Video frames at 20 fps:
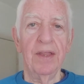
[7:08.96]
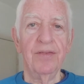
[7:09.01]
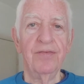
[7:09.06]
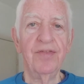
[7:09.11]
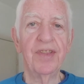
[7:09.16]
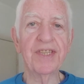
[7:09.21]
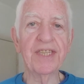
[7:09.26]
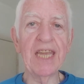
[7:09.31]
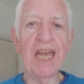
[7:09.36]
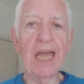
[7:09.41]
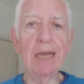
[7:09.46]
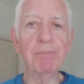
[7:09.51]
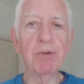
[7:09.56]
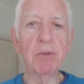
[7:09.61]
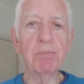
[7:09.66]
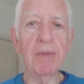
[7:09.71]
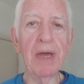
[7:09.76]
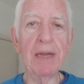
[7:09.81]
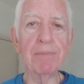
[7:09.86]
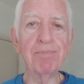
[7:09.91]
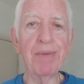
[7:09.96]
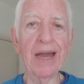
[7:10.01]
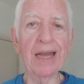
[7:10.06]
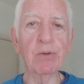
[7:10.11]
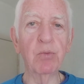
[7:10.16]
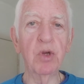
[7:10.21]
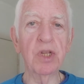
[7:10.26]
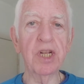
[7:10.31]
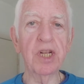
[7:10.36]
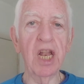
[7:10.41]
The time on my
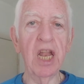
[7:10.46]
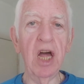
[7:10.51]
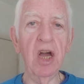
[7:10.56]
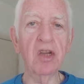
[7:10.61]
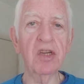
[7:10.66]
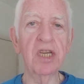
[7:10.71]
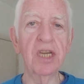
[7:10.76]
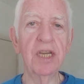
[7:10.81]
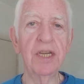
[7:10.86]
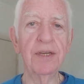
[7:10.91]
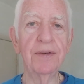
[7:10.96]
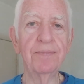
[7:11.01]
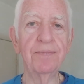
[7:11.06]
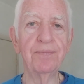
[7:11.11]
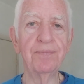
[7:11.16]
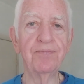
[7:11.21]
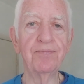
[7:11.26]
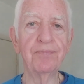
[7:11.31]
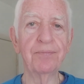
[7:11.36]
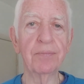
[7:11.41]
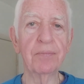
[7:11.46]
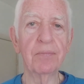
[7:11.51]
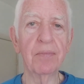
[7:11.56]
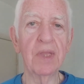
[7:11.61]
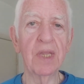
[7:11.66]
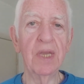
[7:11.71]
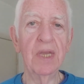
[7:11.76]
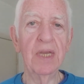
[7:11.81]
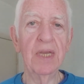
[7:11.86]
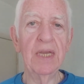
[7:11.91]
backward clock
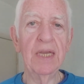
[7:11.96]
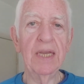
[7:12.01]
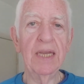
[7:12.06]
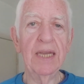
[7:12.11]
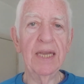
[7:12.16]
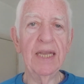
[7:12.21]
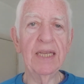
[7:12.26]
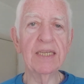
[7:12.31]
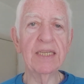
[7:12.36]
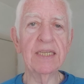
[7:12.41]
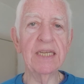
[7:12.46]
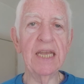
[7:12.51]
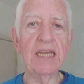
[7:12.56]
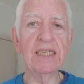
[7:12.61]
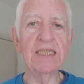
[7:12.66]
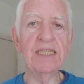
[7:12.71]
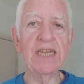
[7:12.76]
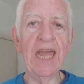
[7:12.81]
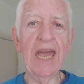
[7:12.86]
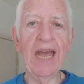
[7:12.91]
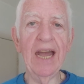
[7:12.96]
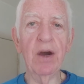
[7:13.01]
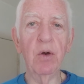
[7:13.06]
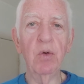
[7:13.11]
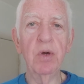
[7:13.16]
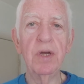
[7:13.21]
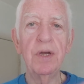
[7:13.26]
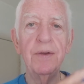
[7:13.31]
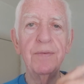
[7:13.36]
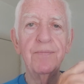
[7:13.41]
is
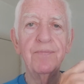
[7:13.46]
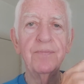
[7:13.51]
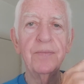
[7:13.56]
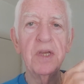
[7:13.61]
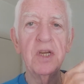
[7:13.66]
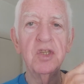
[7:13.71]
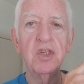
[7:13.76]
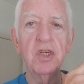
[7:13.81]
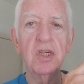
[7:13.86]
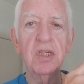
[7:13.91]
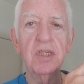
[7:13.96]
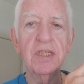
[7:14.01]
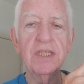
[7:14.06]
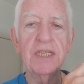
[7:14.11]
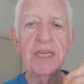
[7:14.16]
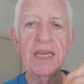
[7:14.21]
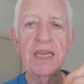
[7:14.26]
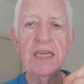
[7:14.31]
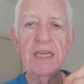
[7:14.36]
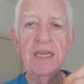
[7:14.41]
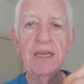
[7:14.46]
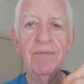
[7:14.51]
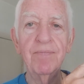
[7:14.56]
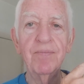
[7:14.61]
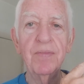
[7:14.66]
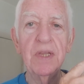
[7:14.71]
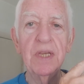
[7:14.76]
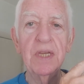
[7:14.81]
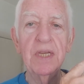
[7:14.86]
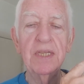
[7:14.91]
now, as you can see,
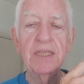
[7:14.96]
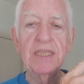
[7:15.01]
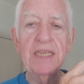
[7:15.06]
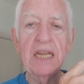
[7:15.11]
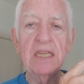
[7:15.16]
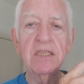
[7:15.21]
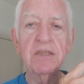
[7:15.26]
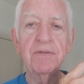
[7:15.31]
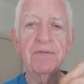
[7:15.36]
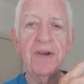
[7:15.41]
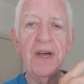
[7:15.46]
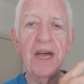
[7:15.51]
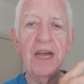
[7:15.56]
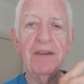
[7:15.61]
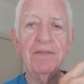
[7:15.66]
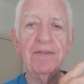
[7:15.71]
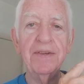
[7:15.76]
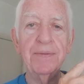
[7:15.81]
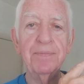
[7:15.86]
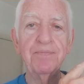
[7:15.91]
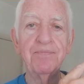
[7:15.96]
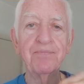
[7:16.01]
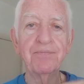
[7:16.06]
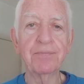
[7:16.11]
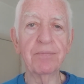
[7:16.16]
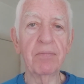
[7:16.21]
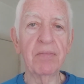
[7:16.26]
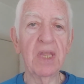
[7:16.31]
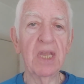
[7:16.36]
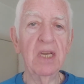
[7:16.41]
10 to 5.
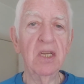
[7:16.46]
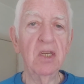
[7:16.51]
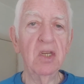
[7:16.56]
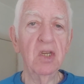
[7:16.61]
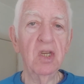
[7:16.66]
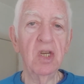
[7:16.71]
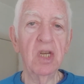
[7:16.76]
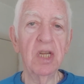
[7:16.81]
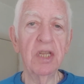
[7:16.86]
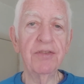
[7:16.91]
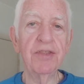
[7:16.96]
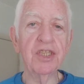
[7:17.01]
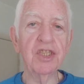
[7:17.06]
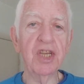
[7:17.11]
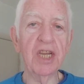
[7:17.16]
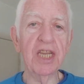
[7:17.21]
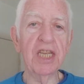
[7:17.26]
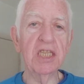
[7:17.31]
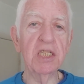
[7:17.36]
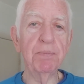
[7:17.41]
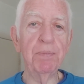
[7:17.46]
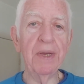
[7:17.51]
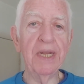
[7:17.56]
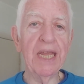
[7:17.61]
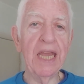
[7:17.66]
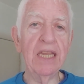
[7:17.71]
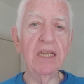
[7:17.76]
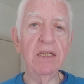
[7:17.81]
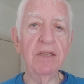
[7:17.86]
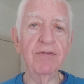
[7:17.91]
And the chicken's been
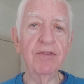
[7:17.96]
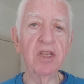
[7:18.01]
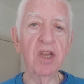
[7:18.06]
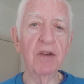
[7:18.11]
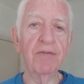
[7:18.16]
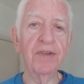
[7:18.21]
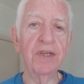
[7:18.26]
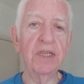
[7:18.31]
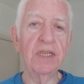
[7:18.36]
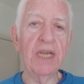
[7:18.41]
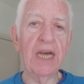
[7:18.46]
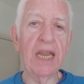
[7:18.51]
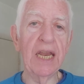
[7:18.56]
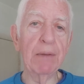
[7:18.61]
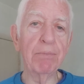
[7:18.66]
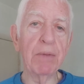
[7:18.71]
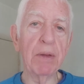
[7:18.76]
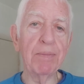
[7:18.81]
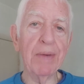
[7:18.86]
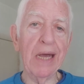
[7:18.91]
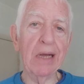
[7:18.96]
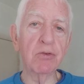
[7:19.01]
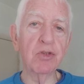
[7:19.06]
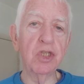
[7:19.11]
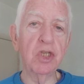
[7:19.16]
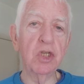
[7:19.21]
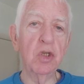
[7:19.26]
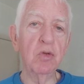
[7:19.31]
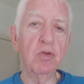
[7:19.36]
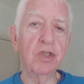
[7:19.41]
in the oven and I'm about
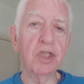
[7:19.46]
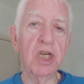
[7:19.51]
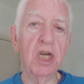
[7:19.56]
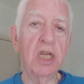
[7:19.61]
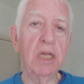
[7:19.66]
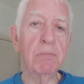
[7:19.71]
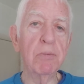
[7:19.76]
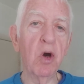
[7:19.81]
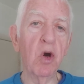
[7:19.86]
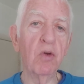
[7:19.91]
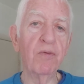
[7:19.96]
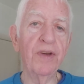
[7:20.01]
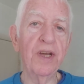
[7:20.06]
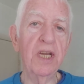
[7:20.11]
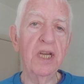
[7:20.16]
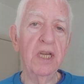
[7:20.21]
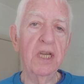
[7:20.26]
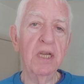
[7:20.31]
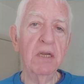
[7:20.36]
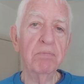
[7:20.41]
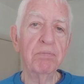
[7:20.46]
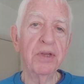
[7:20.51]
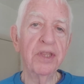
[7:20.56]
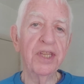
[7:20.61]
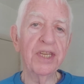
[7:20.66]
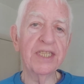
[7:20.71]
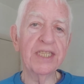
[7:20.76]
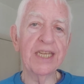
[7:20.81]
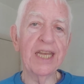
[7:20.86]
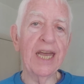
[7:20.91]
to turn them over, but
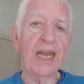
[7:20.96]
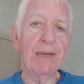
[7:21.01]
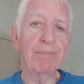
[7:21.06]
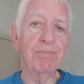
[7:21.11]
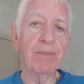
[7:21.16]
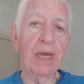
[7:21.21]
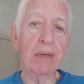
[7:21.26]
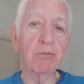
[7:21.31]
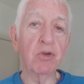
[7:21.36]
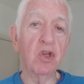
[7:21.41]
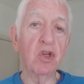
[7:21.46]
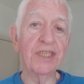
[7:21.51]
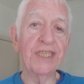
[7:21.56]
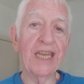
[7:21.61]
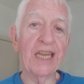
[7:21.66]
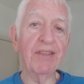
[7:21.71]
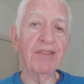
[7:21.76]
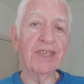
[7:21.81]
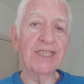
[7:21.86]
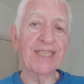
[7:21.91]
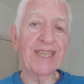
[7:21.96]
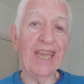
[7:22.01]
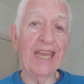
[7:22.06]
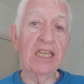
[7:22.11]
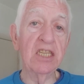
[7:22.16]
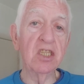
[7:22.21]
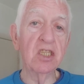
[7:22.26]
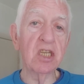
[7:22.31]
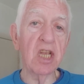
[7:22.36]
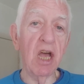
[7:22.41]
this time I'm going to take the
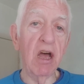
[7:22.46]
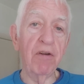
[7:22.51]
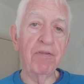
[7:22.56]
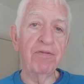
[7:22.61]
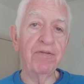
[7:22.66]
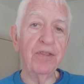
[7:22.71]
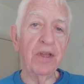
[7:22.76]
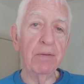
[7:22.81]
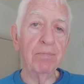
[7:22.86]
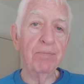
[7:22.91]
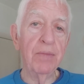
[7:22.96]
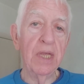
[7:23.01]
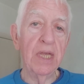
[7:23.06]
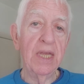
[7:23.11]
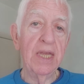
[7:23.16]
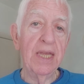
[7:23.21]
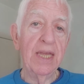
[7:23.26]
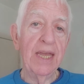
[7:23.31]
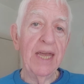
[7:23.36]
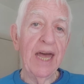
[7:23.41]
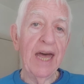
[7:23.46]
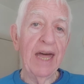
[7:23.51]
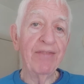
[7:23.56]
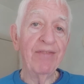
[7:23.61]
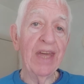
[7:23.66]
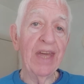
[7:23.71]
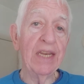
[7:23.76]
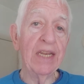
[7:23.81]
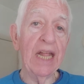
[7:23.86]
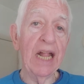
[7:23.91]
skins off them and
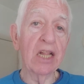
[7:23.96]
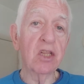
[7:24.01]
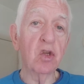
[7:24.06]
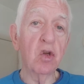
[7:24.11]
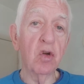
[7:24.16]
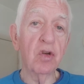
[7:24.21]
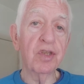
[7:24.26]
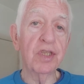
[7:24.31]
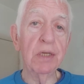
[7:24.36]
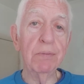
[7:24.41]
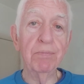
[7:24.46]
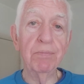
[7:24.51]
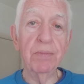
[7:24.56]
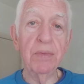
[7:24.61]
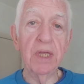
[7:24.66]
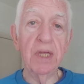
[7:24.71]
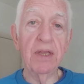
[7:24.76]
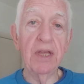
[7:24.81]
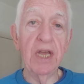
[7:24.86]
then I'll cook them